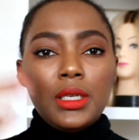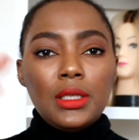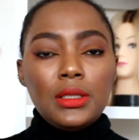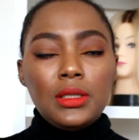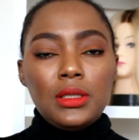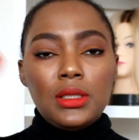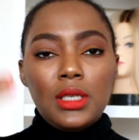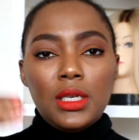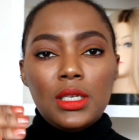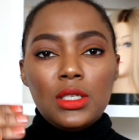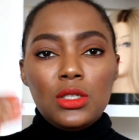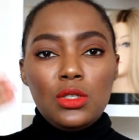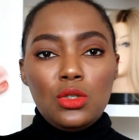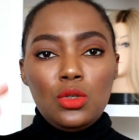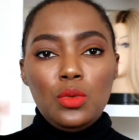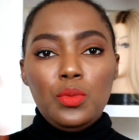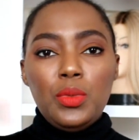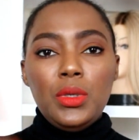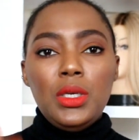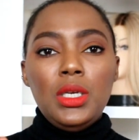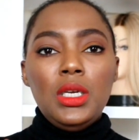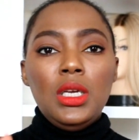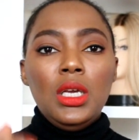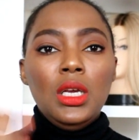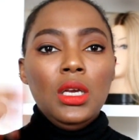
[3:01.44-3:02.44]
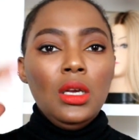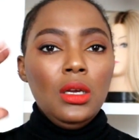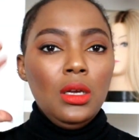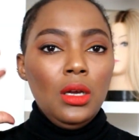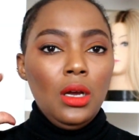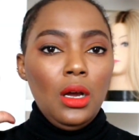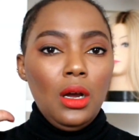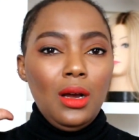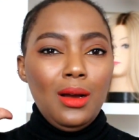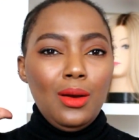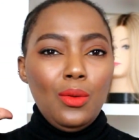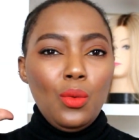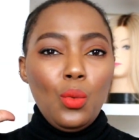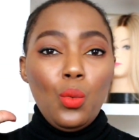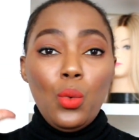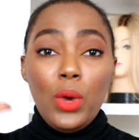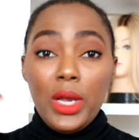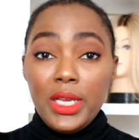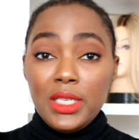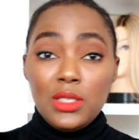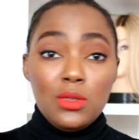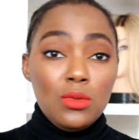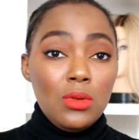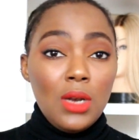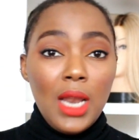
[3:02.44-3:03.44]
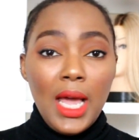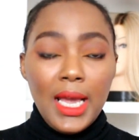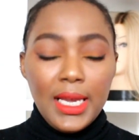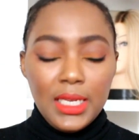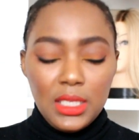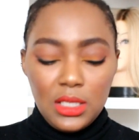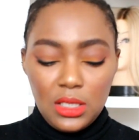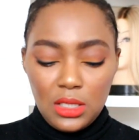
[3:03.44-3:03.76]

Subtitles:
tends to be way too light,